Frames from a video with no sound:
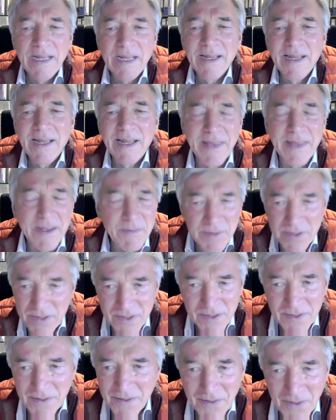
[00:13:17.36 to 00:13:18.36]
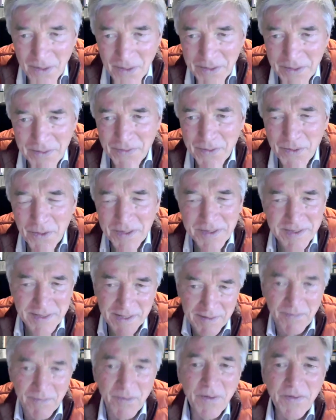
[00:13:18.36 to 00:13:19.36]
And then we learned, of course,
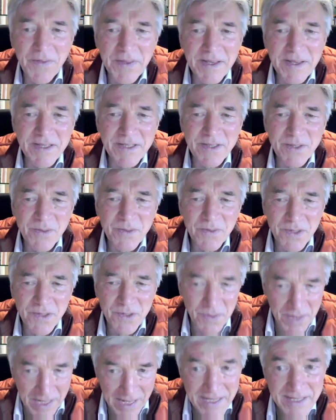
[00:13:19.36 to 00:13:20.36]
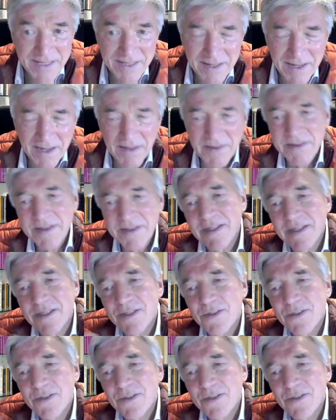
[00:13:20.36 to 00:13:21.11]
the one thing is too less, the other thing is